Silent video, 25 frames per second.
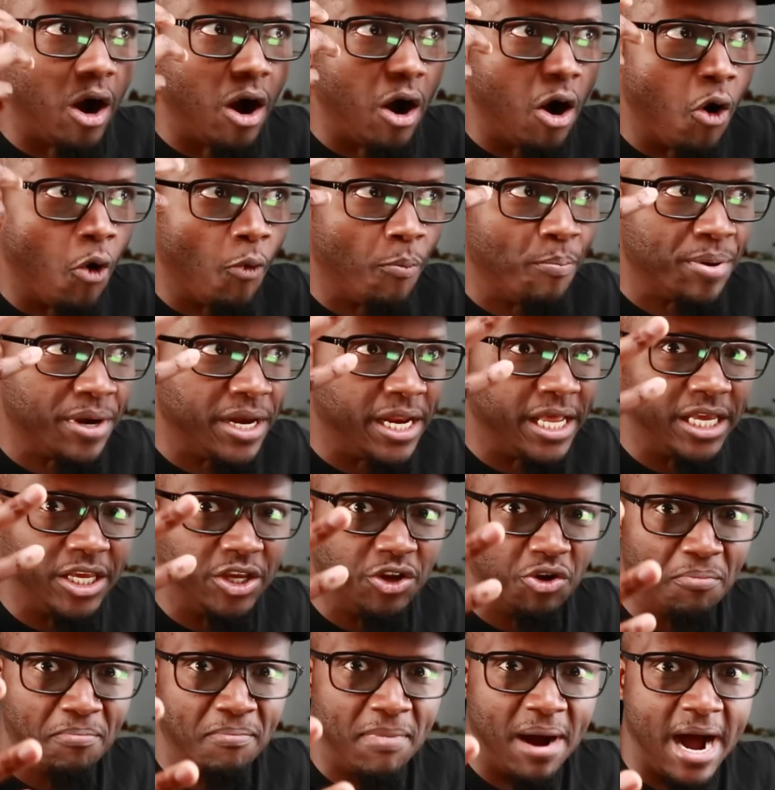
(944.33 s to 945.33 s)
opening
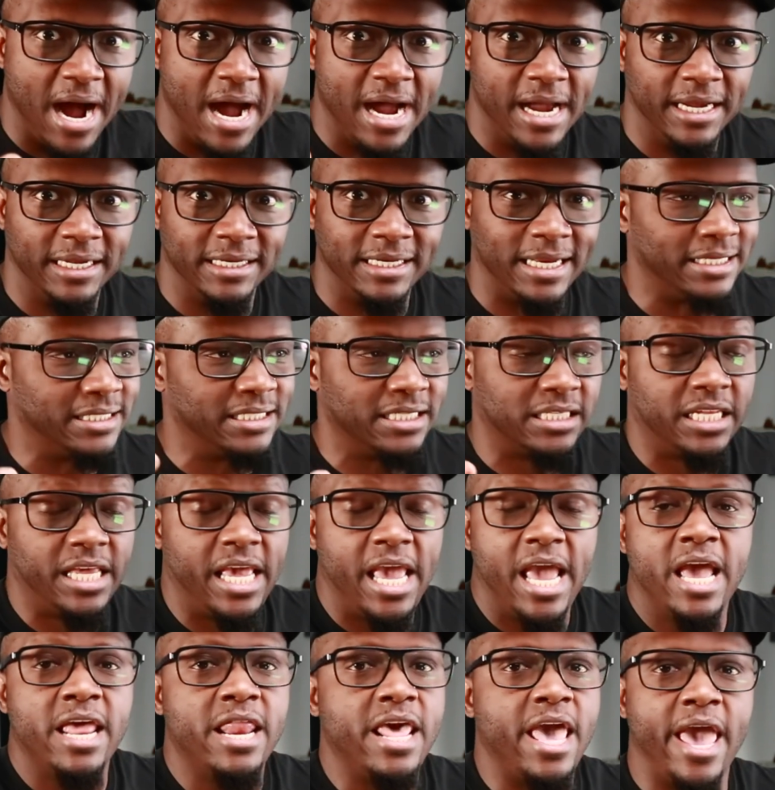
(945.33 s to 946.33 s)
your mind. I just
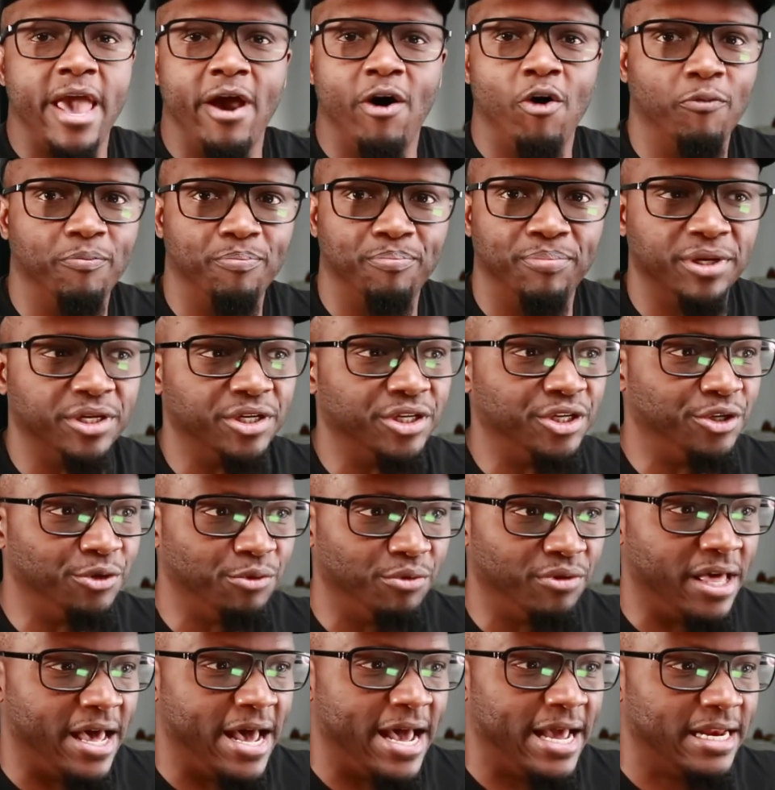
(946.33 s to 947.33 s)
can't help but do
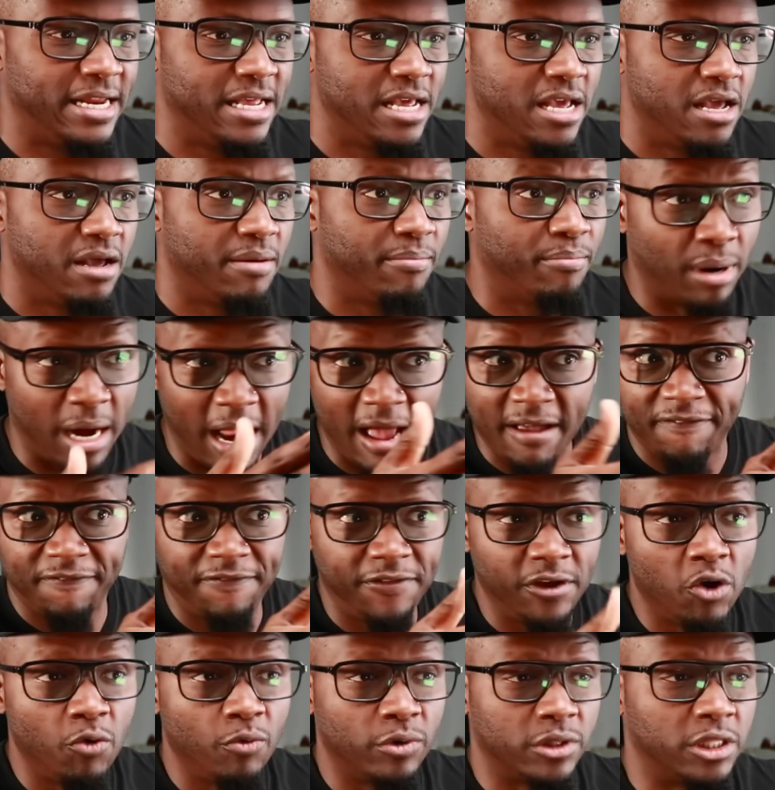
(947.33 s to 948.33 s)
that. But I
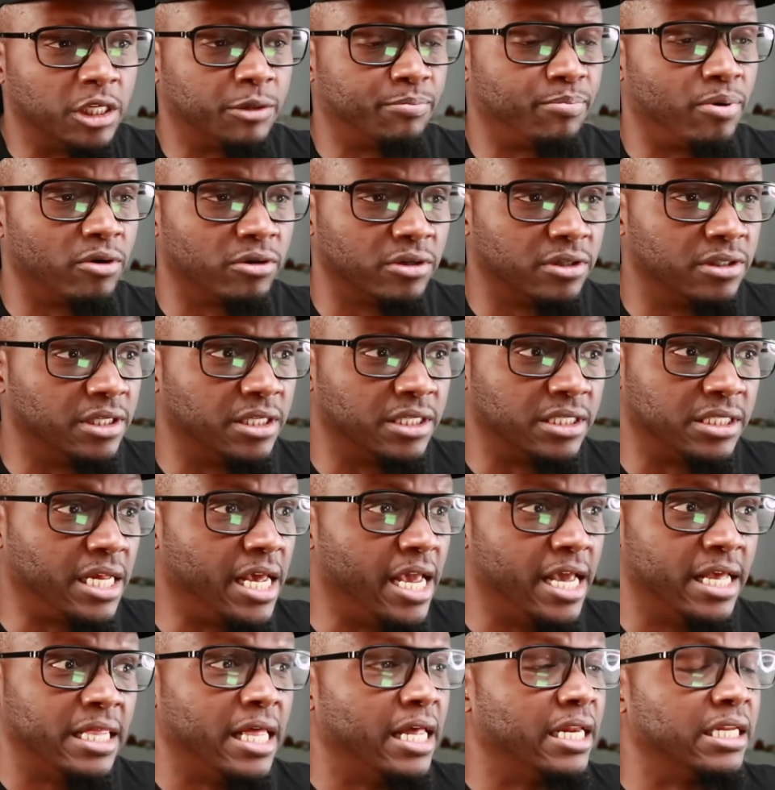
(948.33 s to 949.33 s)
feel what this person is
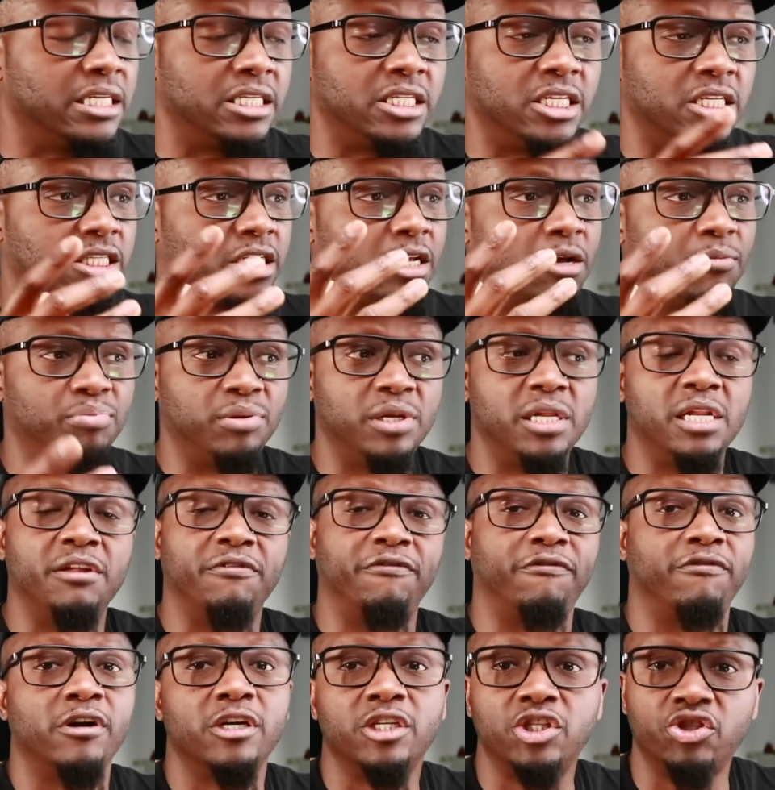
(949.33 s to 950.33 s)
saying, that it's just completely
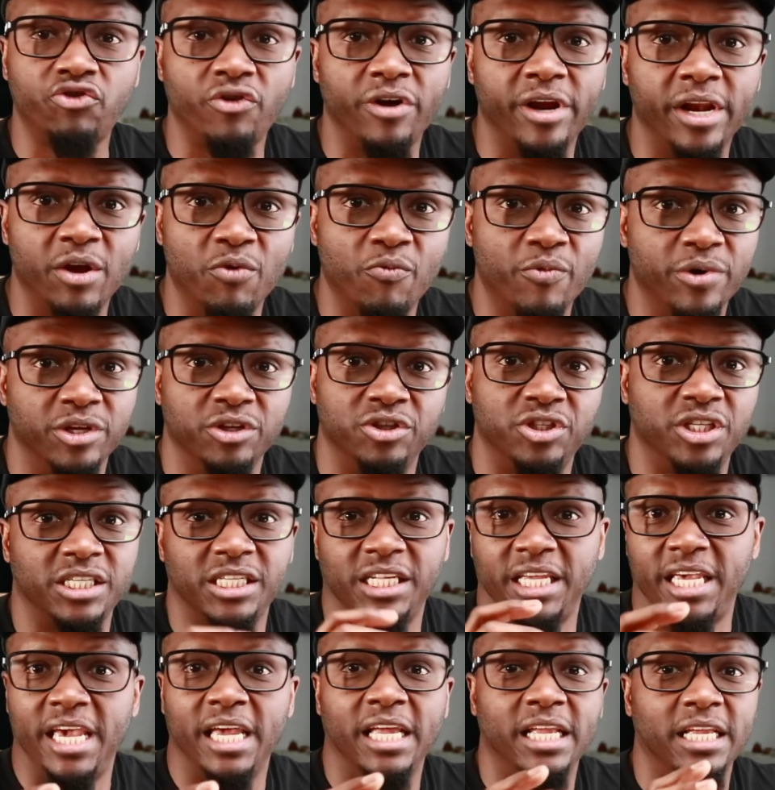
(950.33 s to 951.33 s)
frustrating when you just
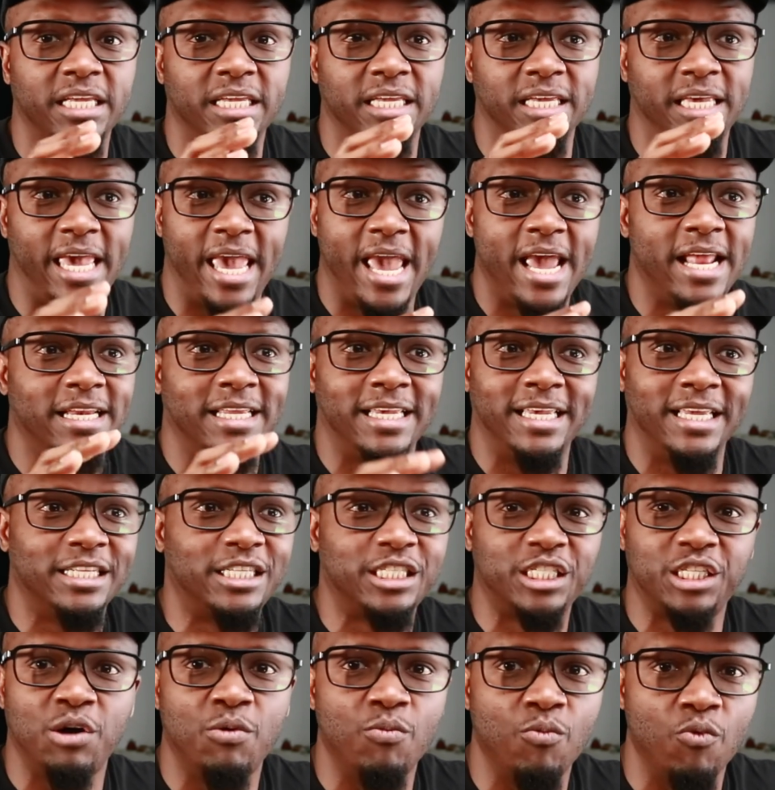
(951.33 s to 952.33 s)
can't get
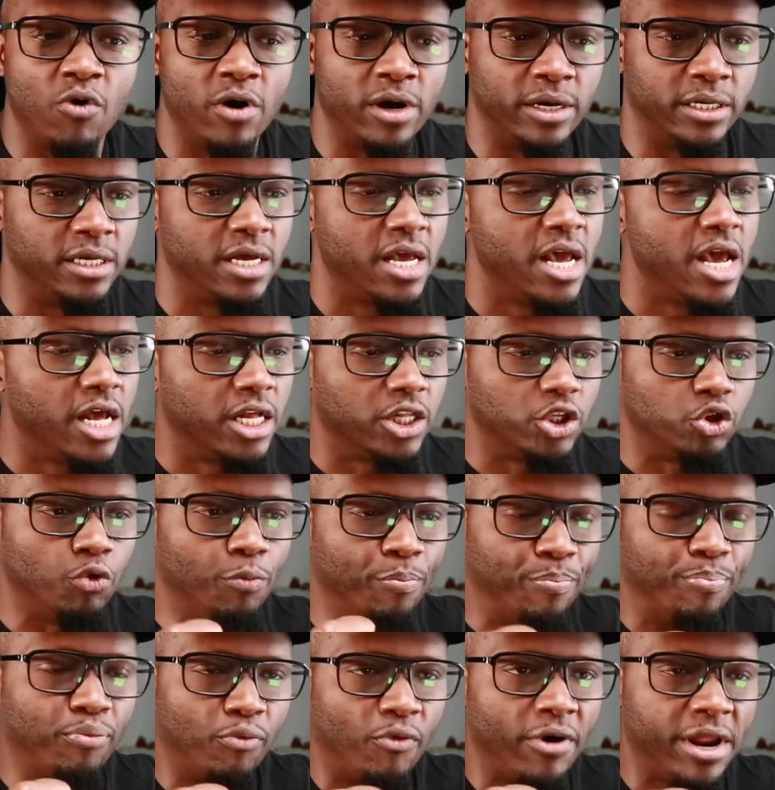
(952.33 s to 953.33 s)
someone to
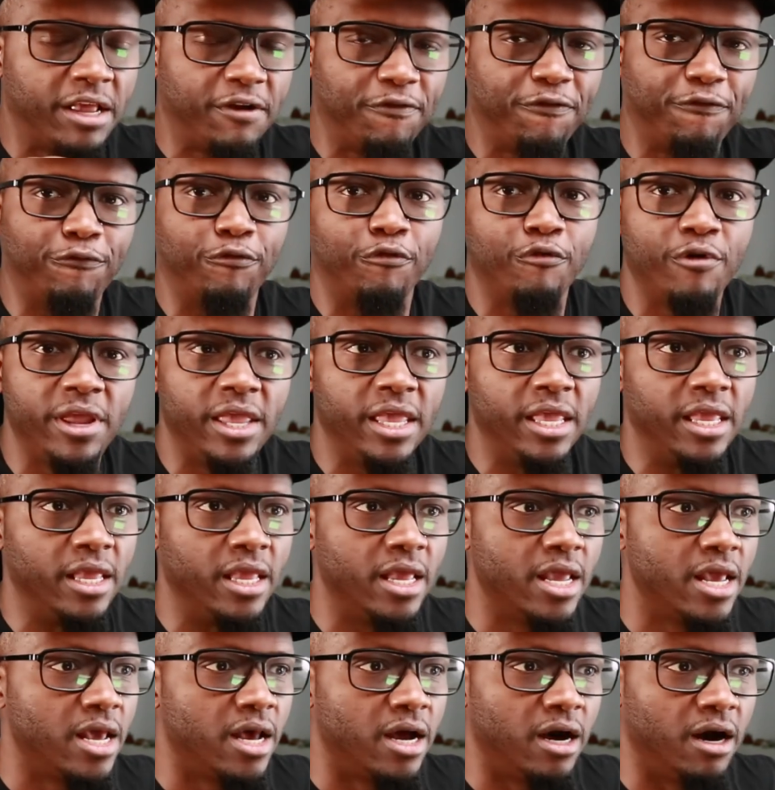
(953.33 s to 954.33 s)
break free
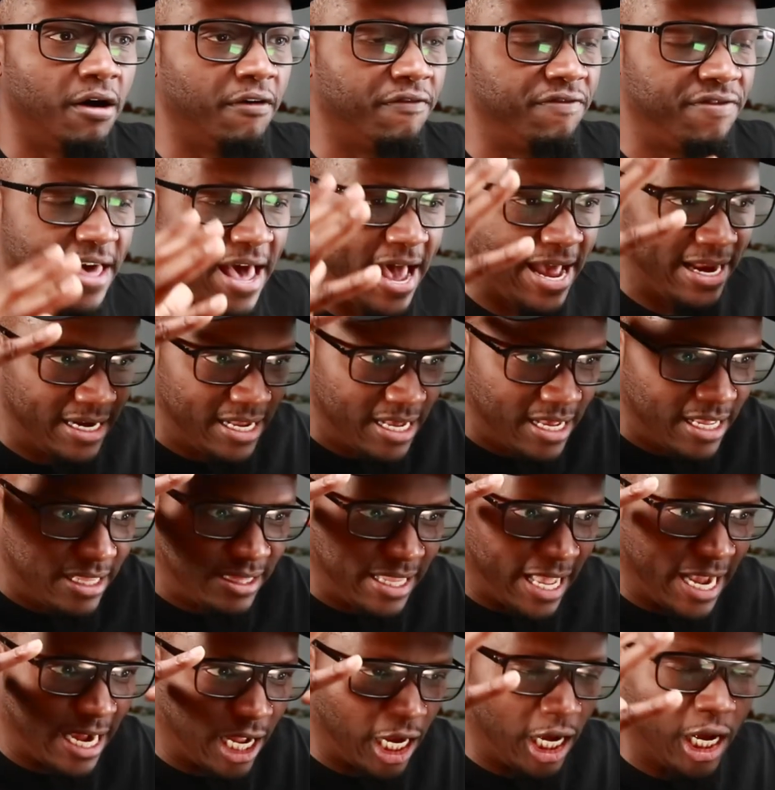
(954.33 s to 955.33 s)
of that
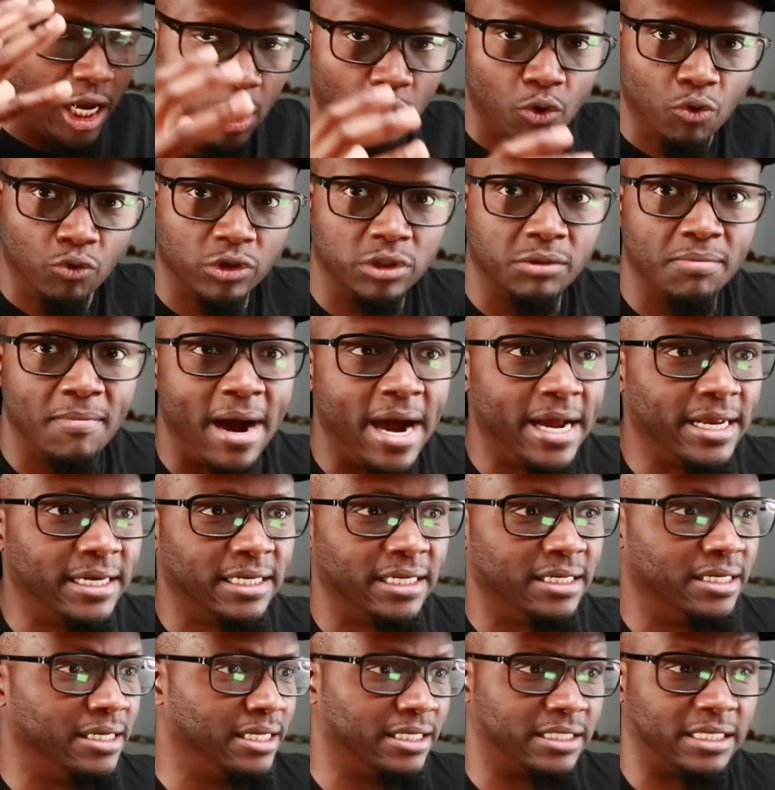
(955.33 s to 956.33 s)

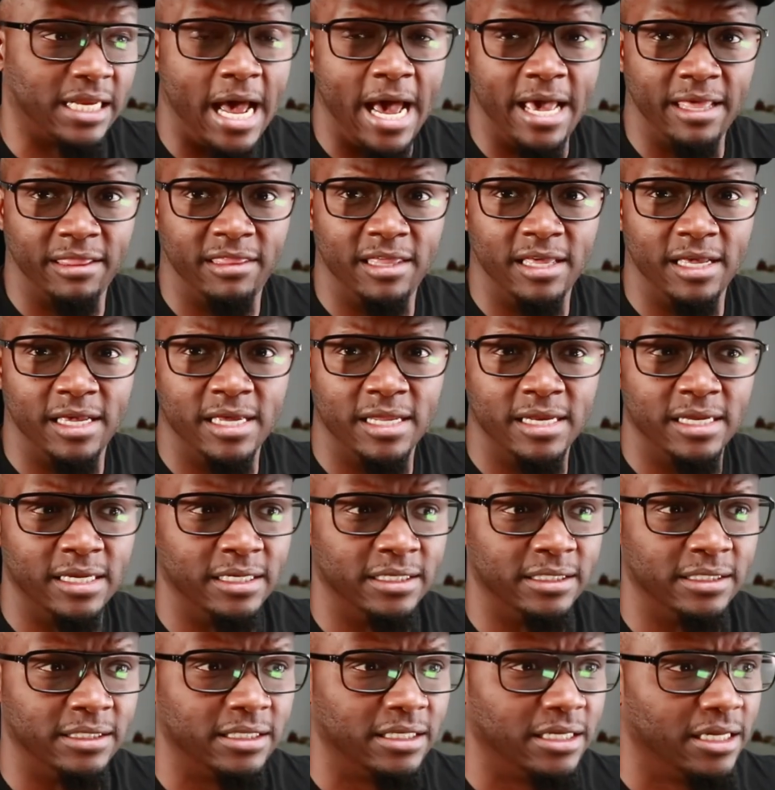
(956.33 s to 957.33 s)
closed-mindedness, I think it
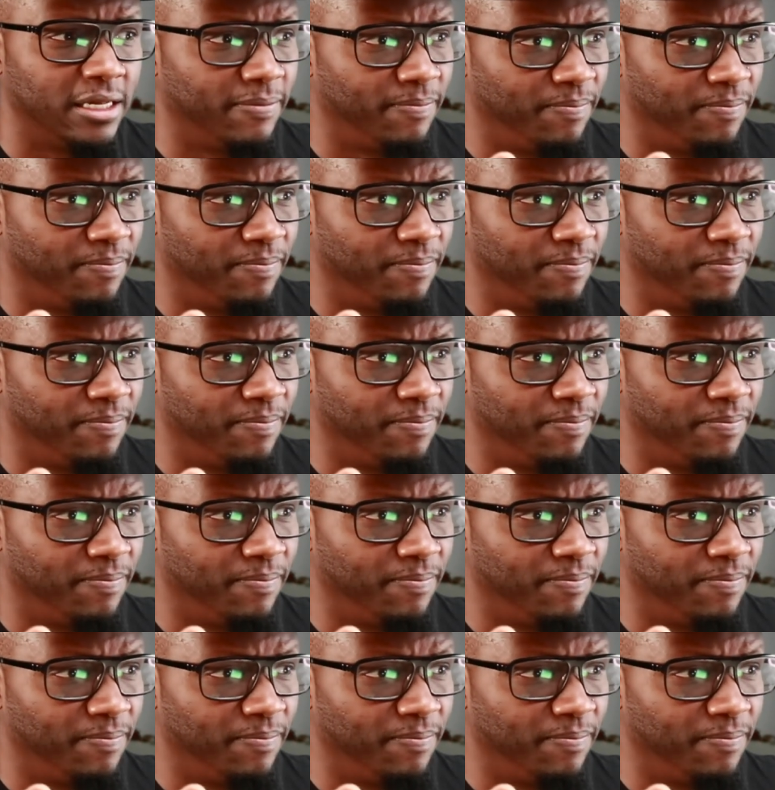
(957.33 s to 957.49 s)
is.